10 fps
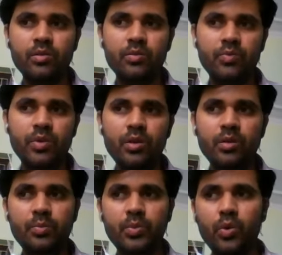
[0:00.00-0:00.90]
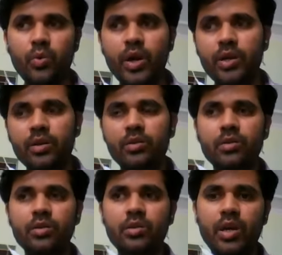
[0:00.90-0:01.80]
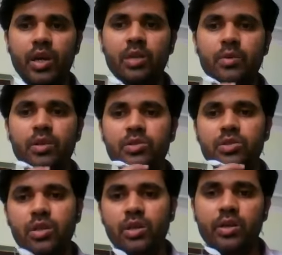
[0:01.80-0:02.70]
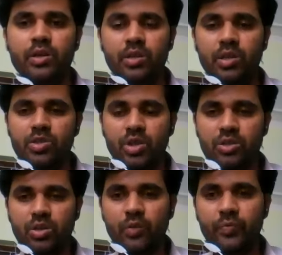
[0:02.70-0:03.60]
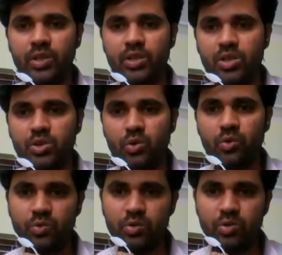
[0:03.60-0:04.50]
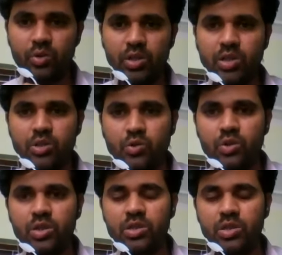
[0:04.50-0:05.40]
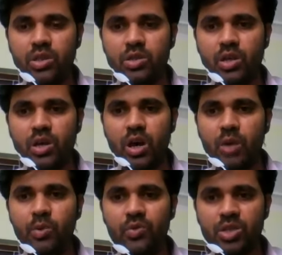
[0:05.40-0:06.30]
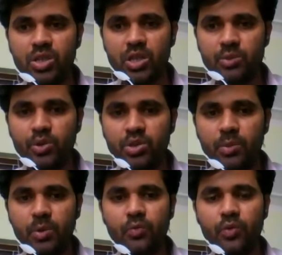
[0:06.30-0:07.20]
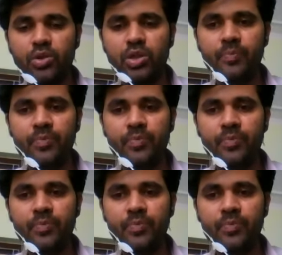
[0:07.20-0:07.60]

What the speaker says: we provide the animals the injection of testosterone, so testosterone is a hormone which is responsible for the